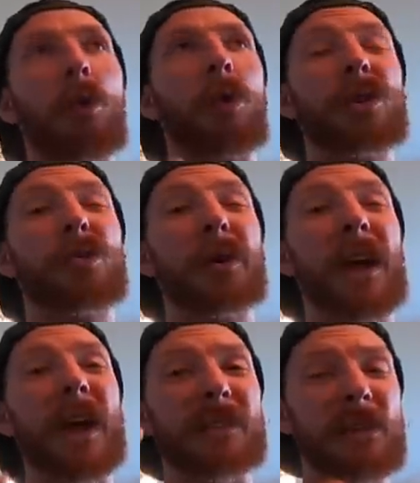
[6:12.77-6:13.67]

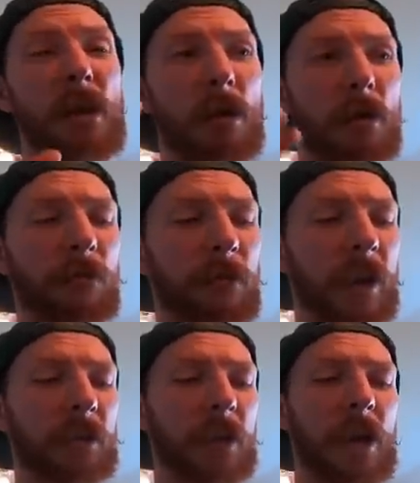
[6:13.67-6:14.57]
128s are
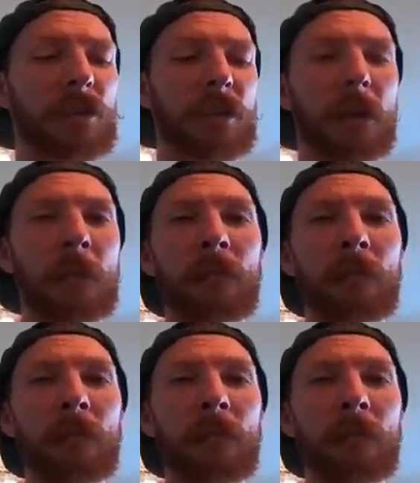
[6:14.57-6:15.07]
fantastic.